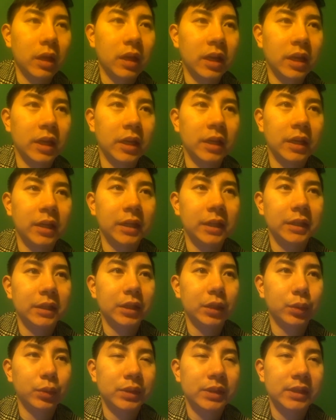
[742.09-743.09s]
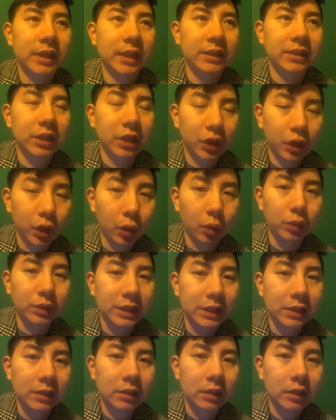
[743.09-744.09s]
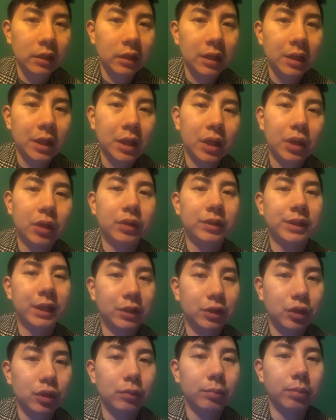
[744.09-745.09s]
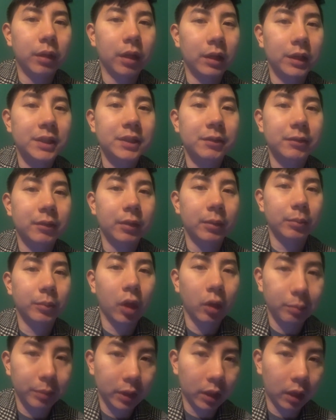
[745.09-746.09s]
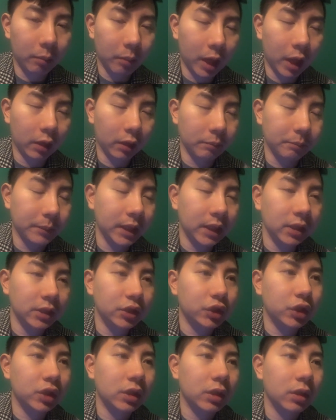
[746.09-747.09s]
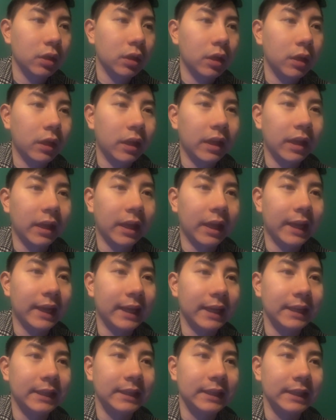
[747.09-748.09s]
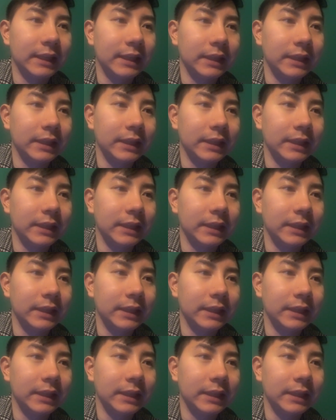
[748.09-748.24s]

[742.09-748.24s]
It was nice and cozy. It was like 2 blocks from Copacabana Beach. And